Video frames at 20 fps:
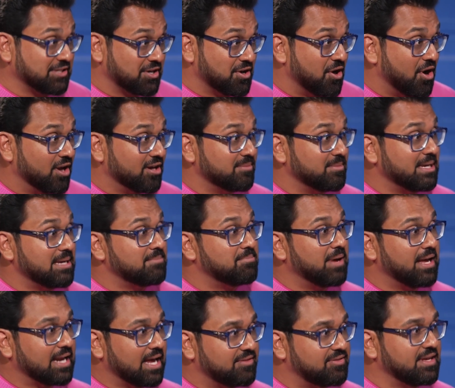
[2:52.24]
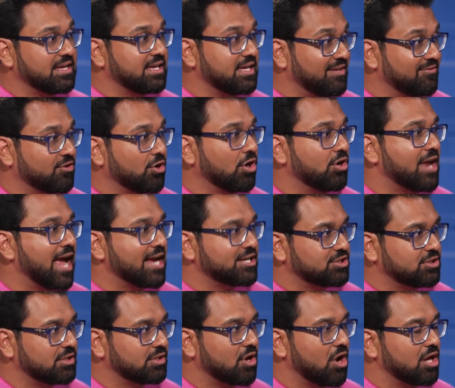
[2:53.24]
economy, but I think even our
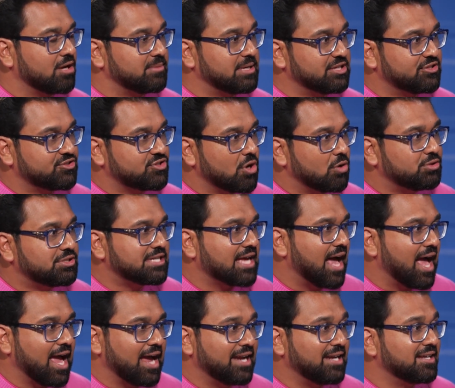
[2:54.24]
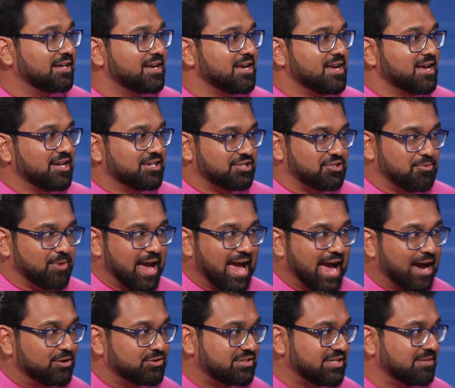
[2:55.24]
national economy is so tied to
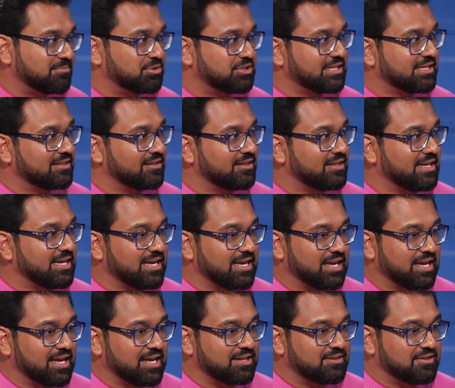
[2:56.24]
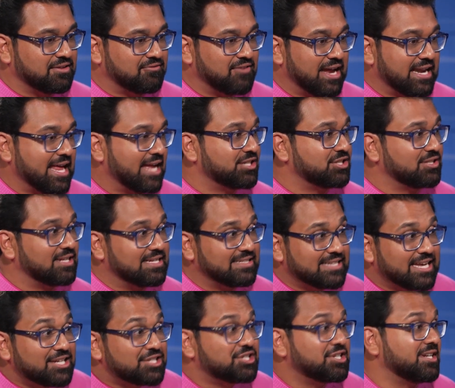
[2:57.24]
housing, particularly in the
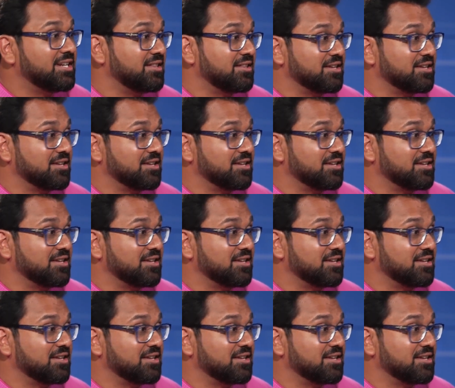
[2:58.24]
financialization